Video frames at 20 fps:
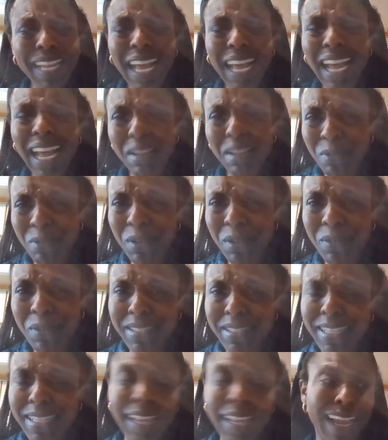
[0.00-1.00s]
high
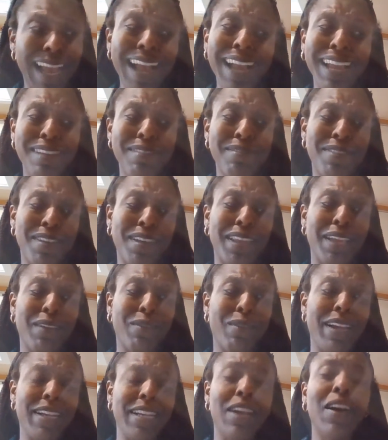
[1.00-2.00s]
frequency. Like I can feel it
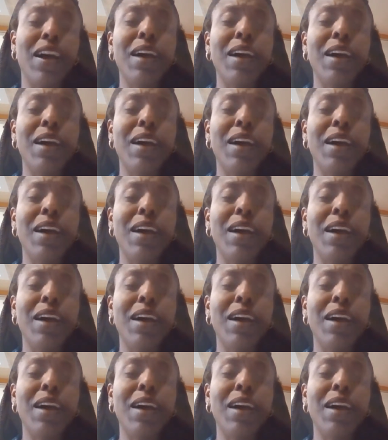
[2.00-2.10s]
right now.